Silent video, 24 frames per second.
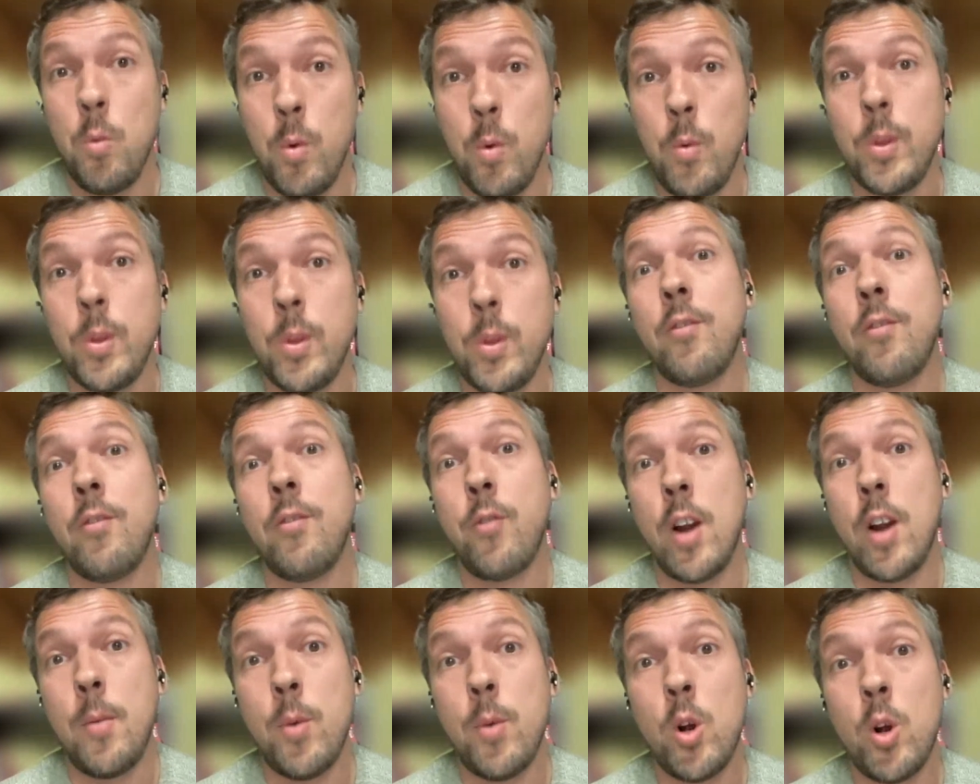within the
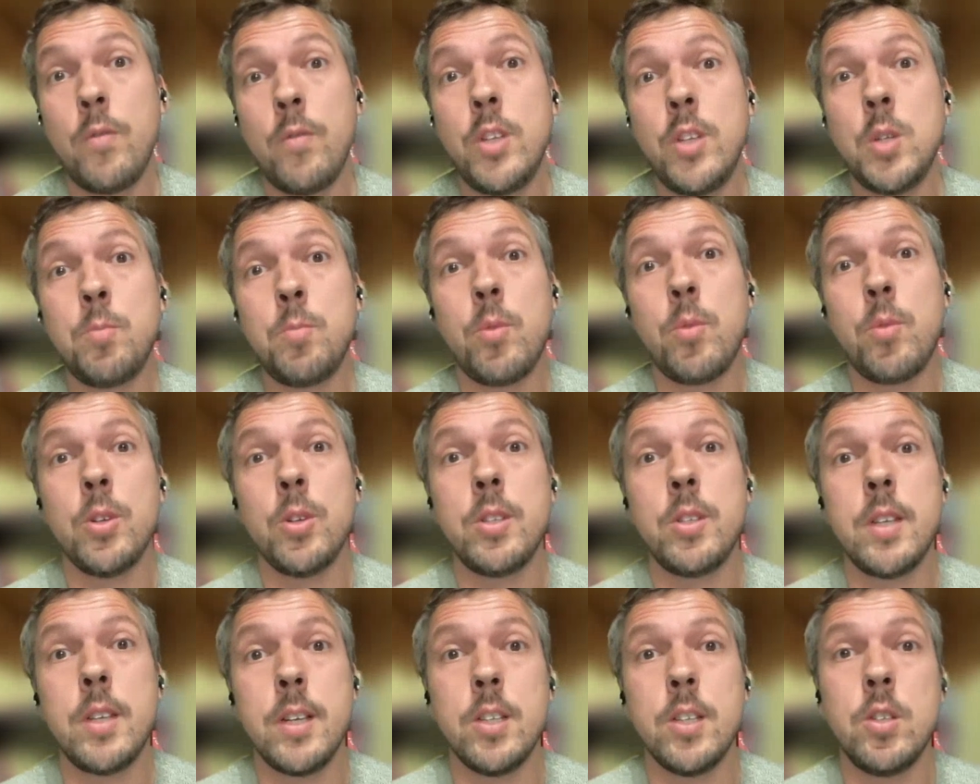framework of this
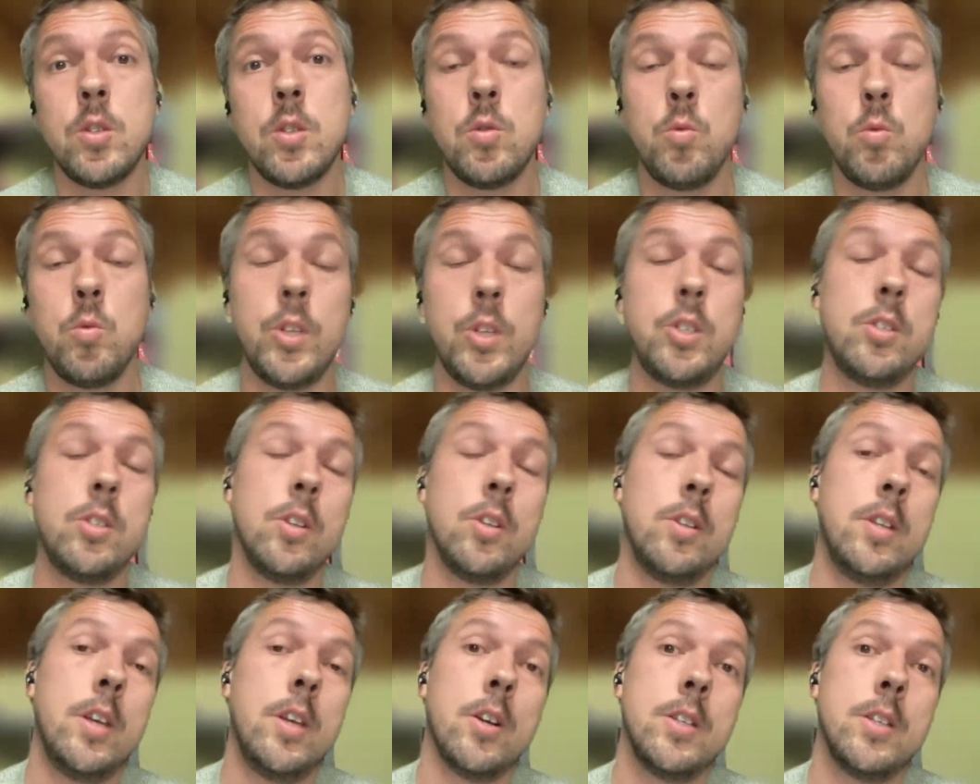process, which the
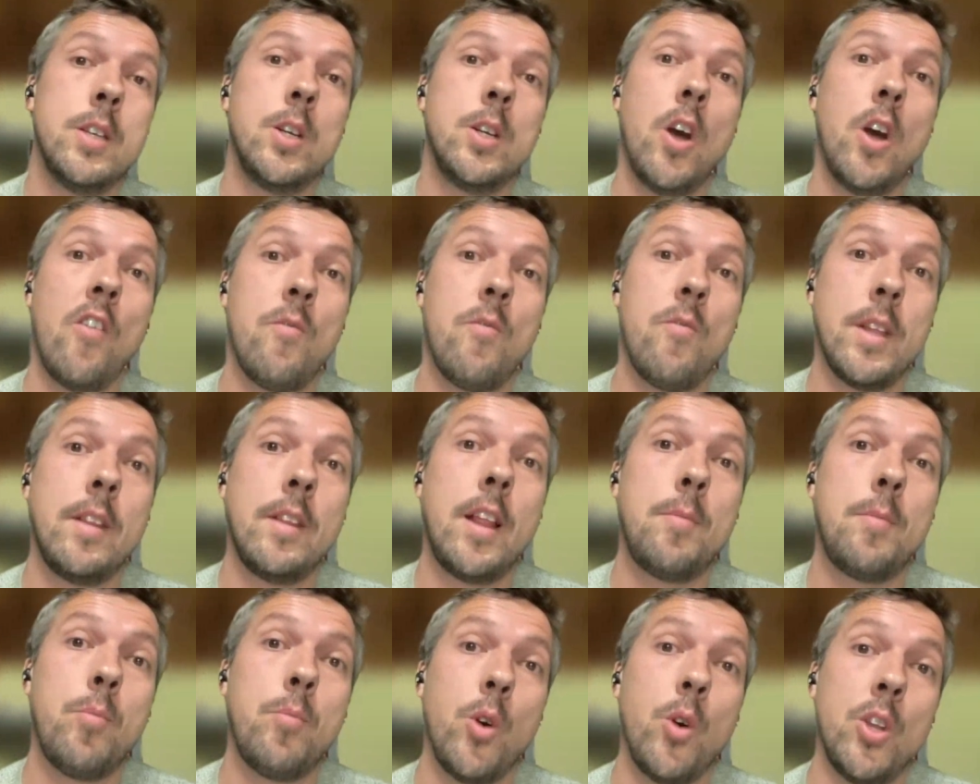DRC government at
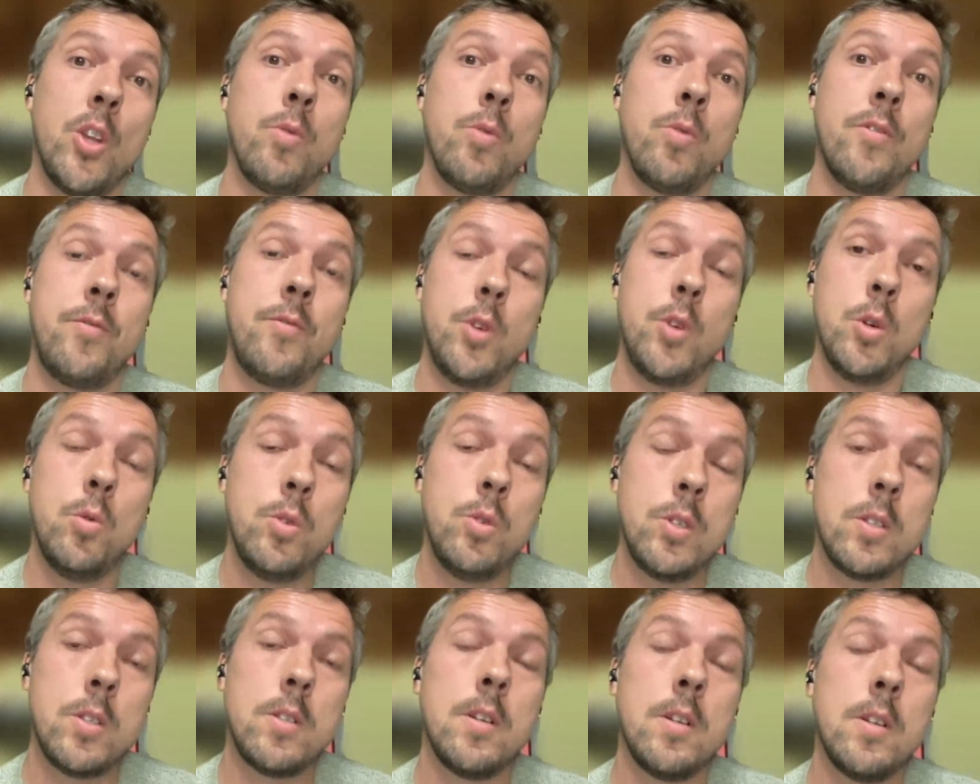that point
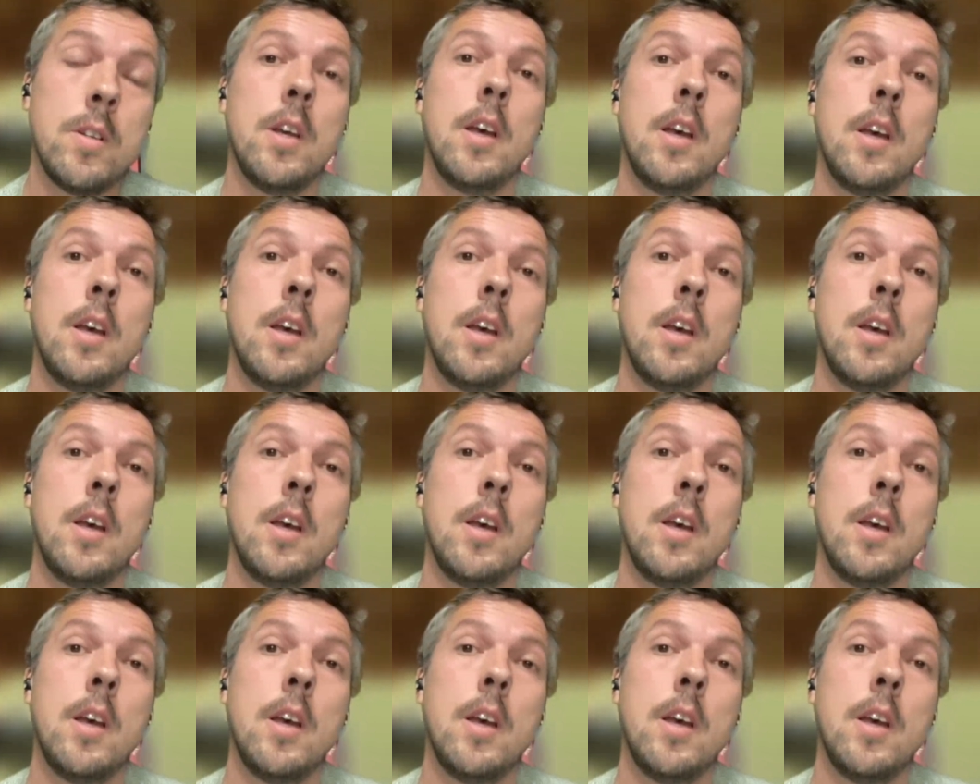refused.